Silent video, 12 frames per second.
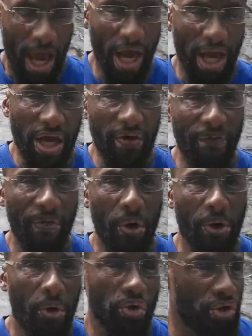And if there
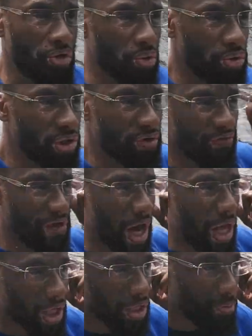are no students of
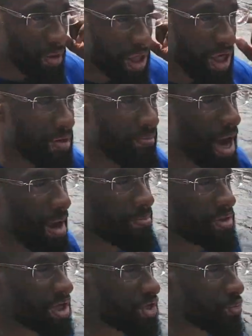knowledge, but the
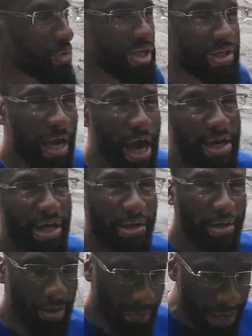Imam just reads a
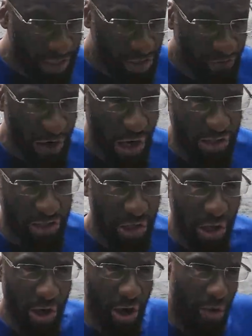hadith of the Messenger of Allah
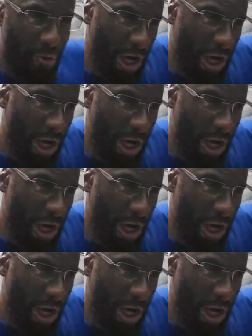sallallahu